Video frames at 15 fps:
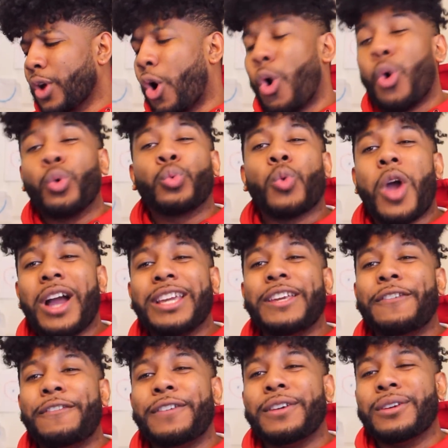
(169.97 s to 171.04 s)
old
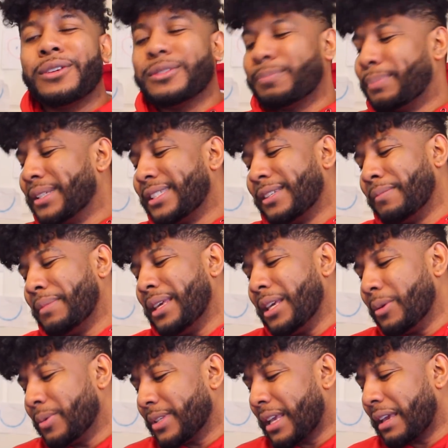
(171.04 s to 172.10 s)
Rocky feel, but to me,
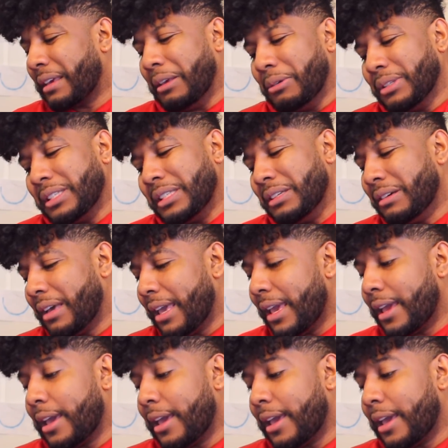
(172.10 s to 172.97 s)
it was still.